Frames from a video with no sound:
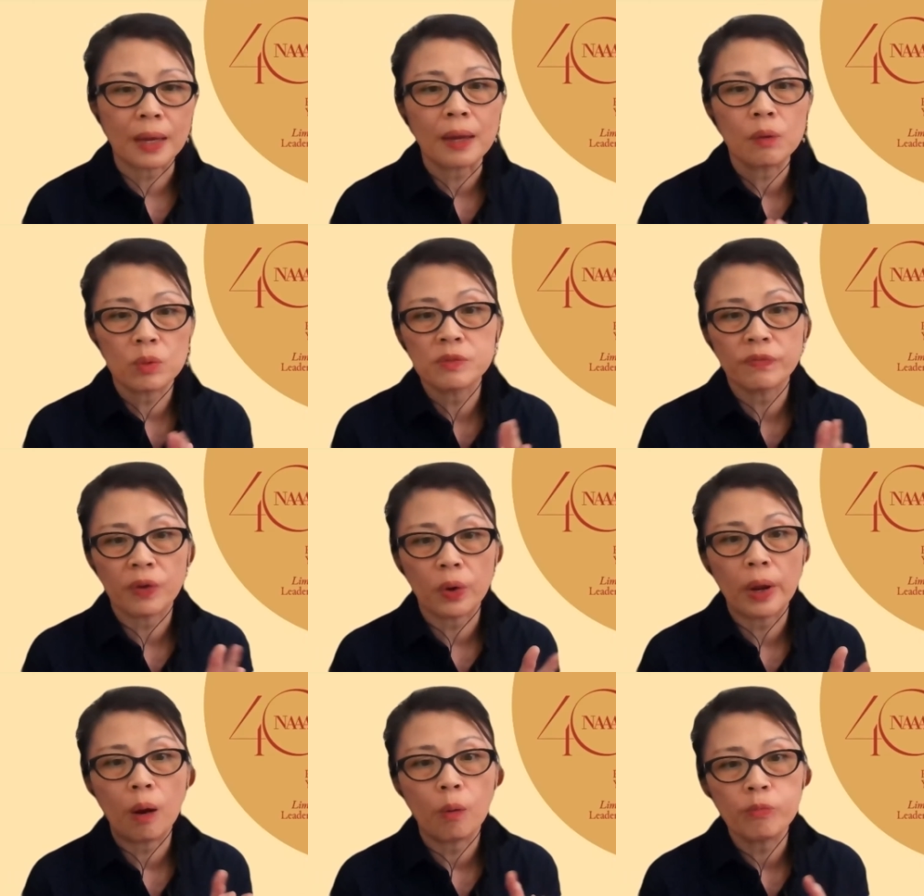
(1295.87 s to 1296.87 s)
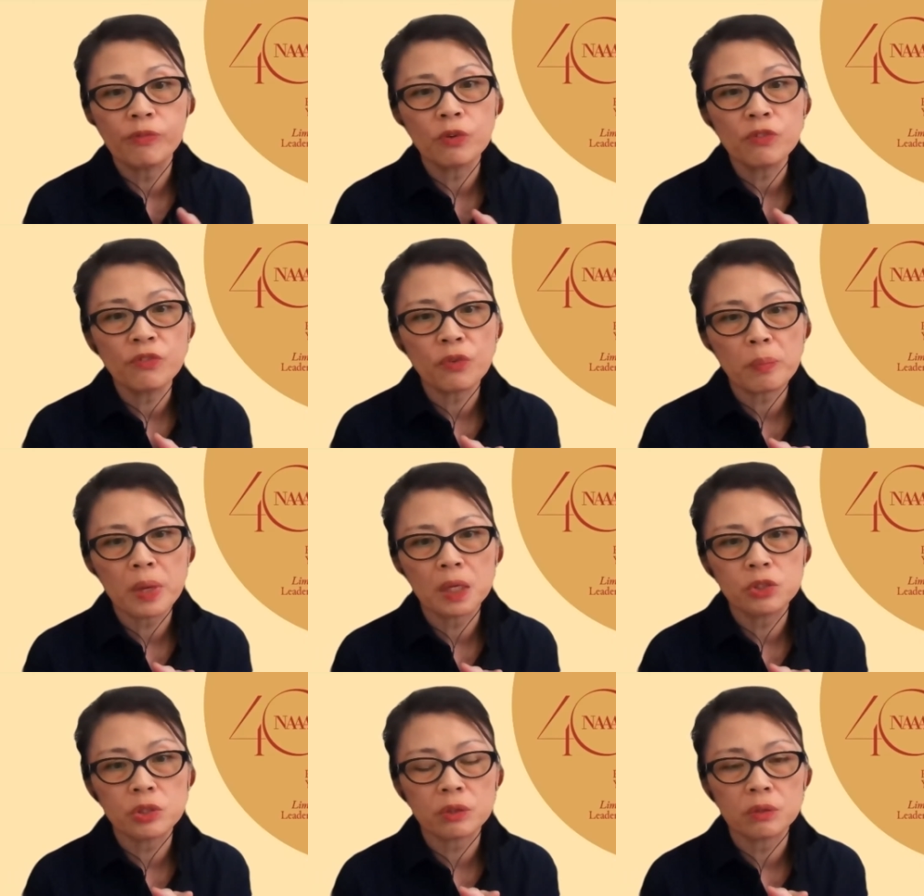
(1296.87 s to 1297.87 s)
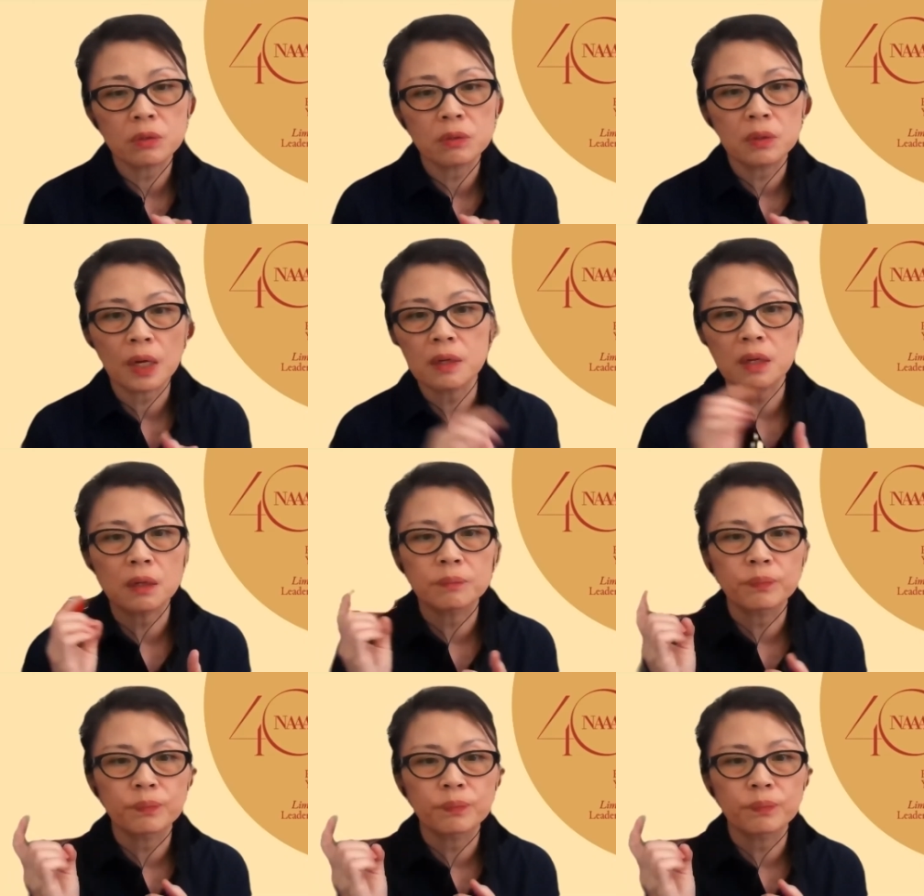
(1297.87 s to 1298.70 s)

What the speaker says: that was very helpful for me to kind of